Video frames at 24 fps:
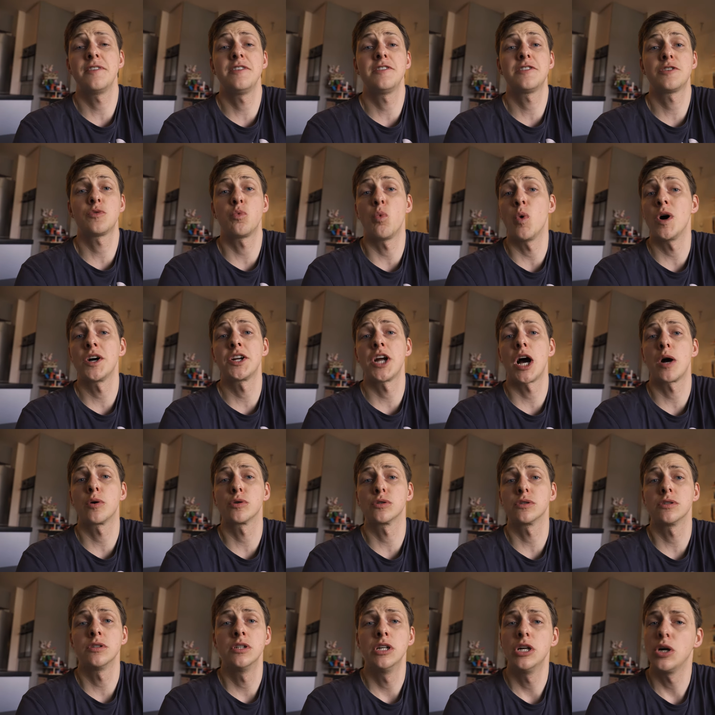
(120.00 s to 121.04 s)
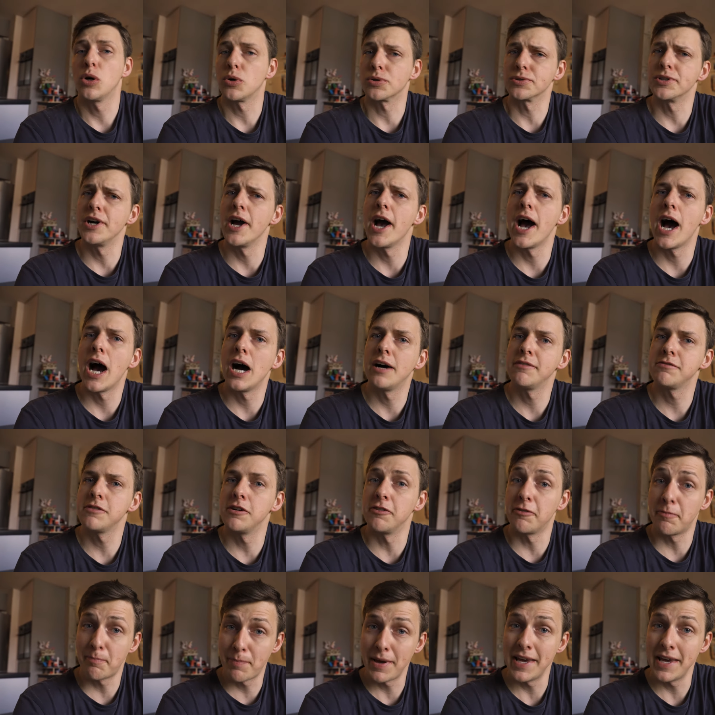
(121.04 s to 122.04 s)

this 1 hour or a half of